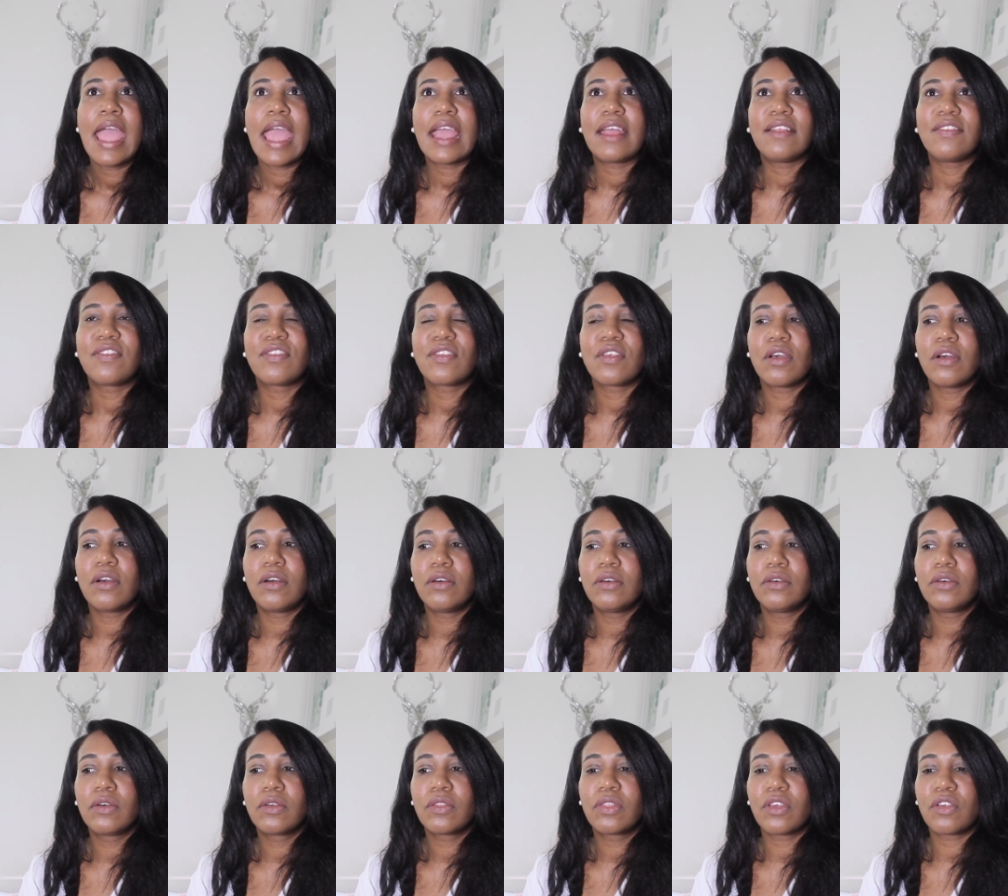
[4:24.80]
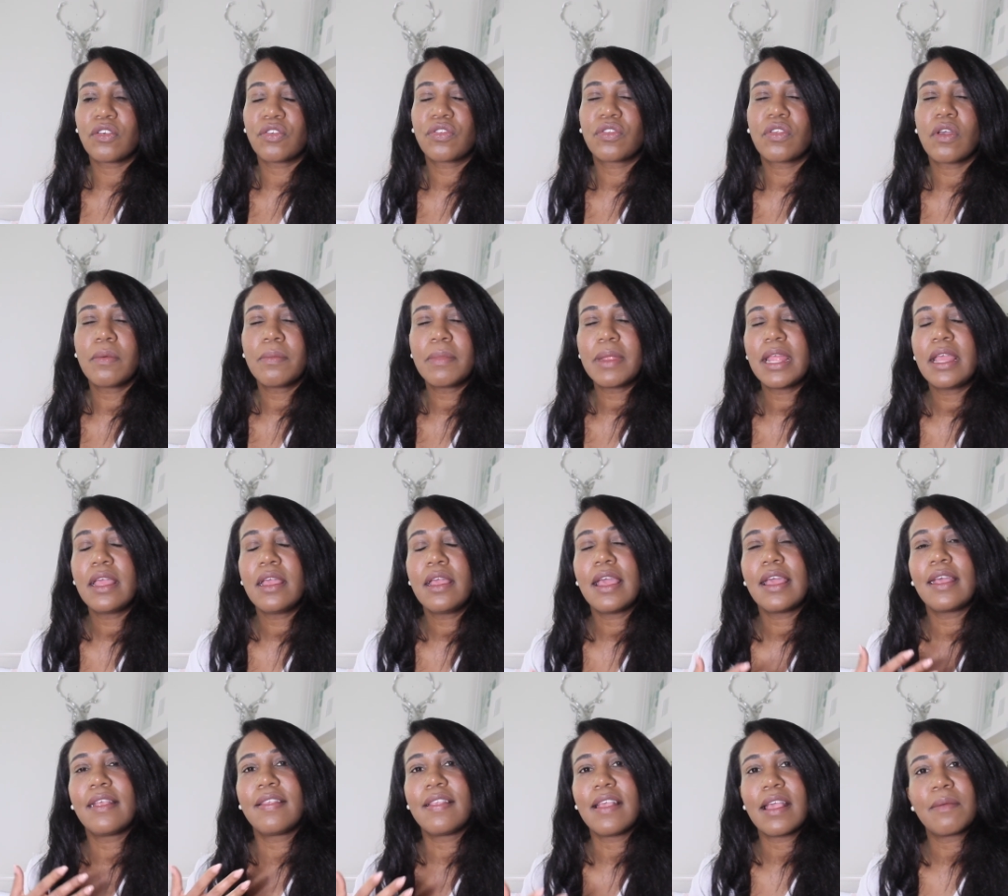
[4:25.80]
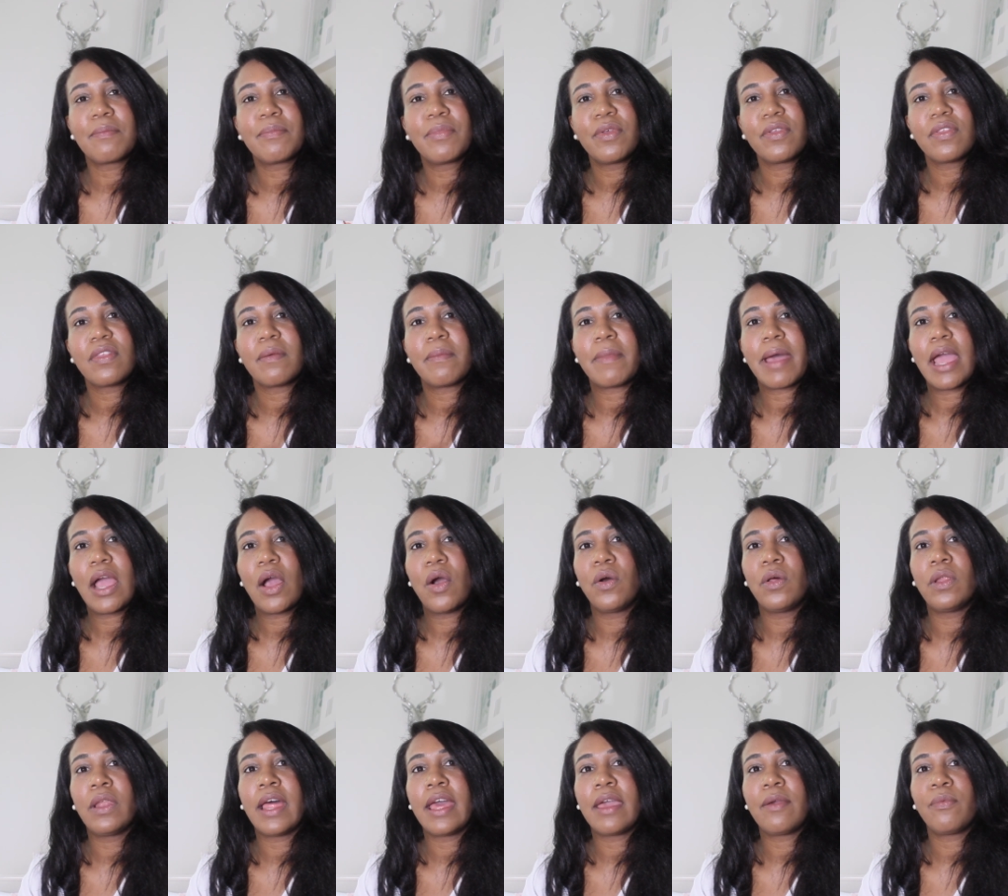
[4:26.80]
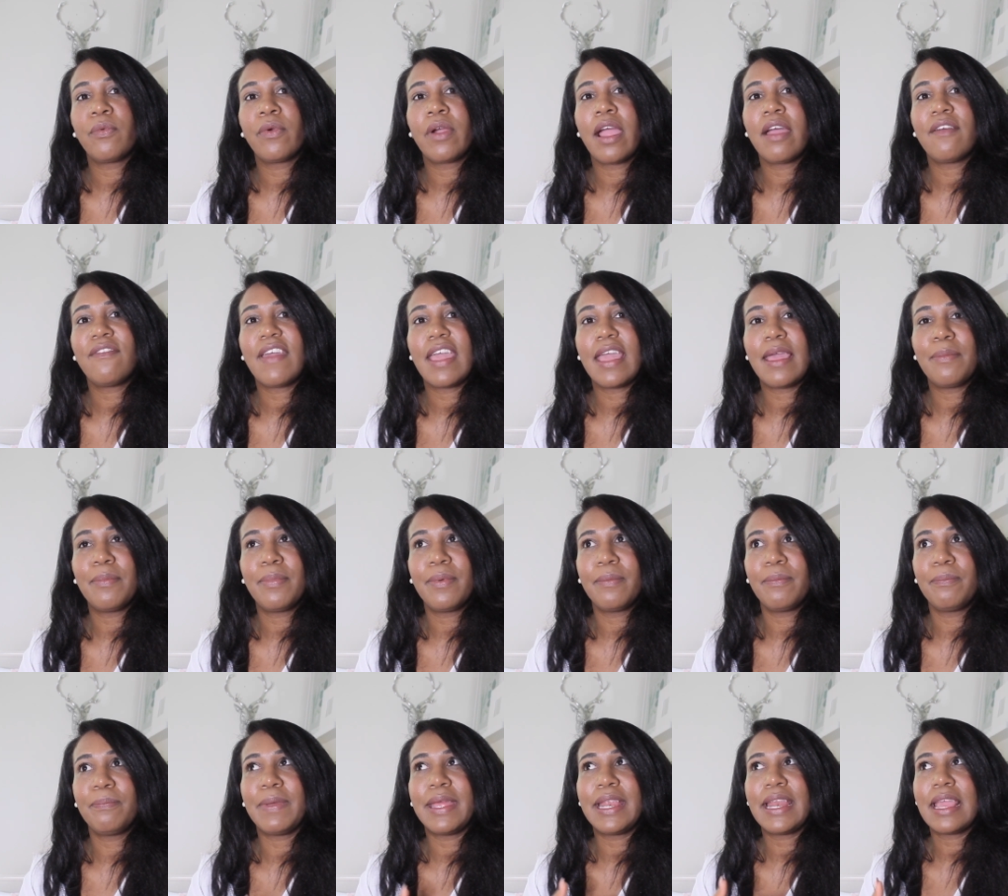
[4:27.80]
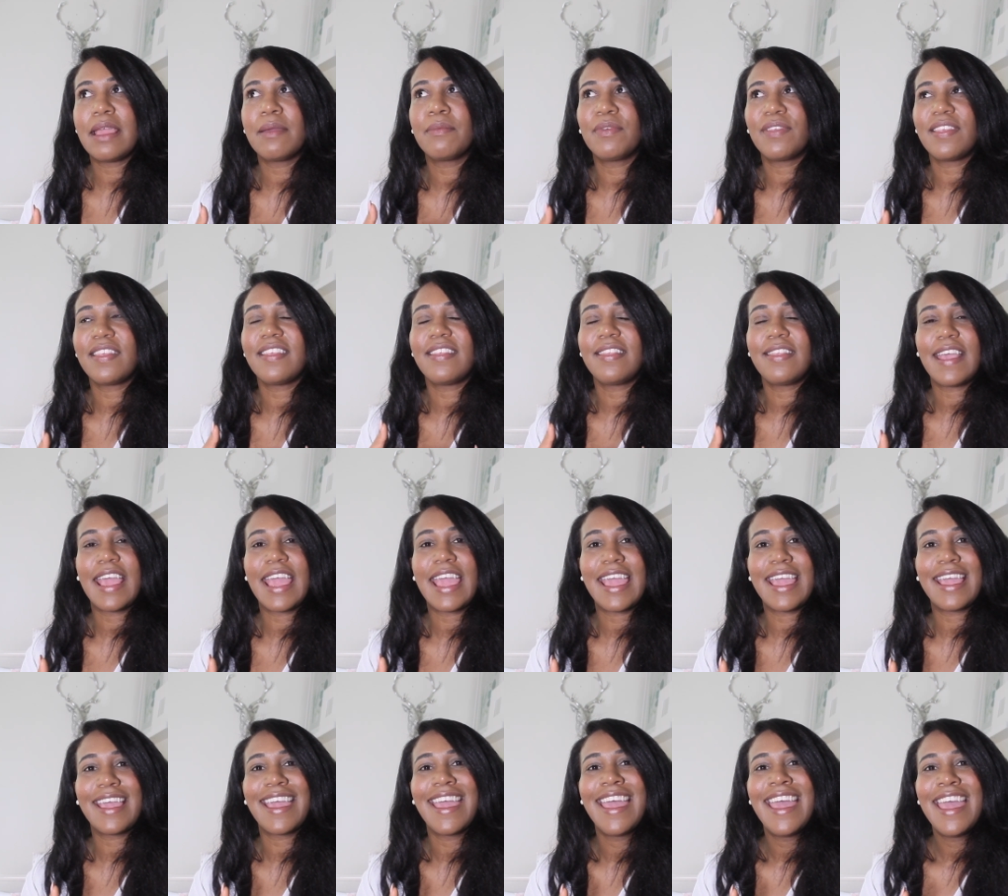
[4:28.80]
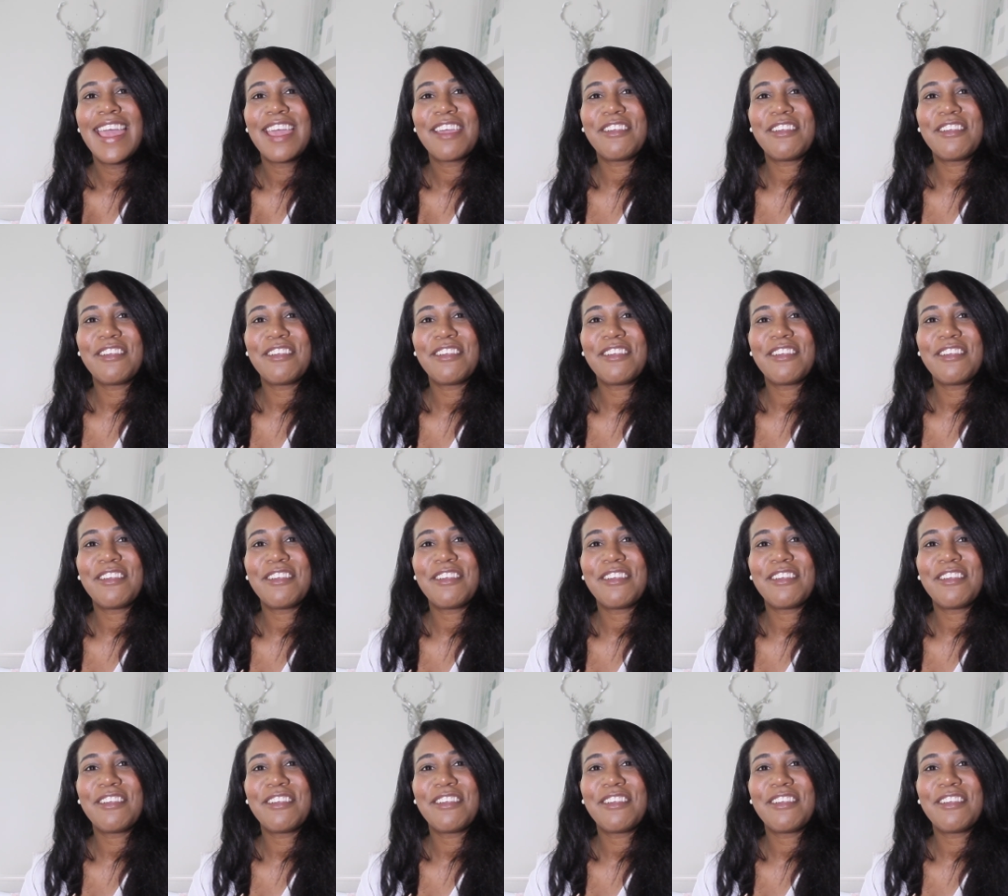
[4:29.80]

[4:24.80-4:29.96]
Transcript: And so there's so many examples in my own life where I've able, been able to take,